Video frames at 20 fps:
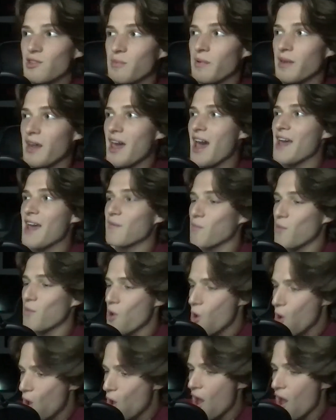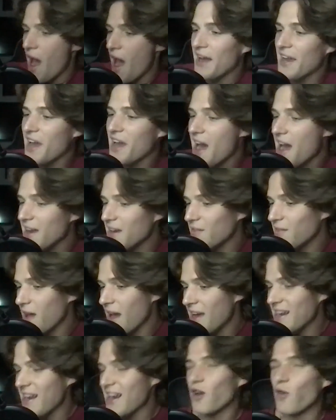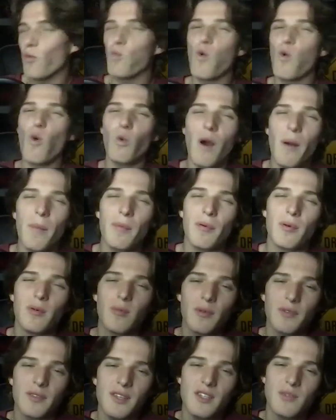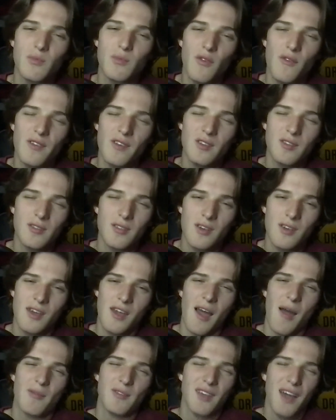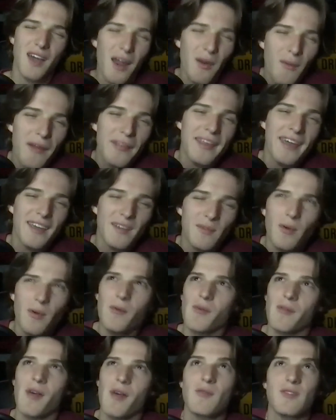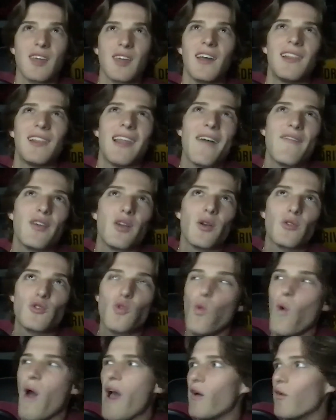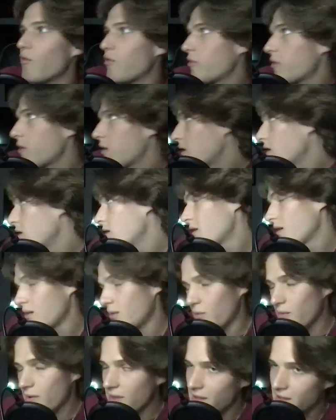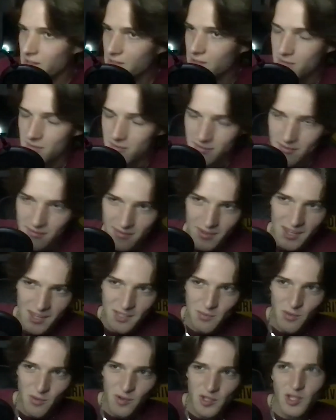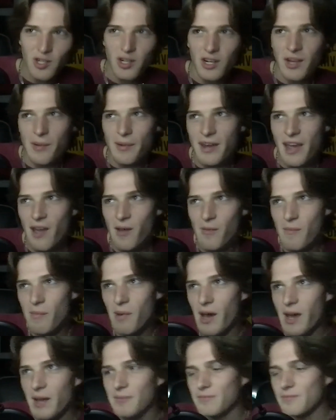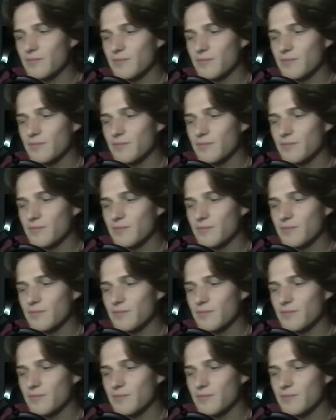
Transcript: but I didn't grow up with these movies. I was kind of around I was like 11 or 12 when his movies started coming out, but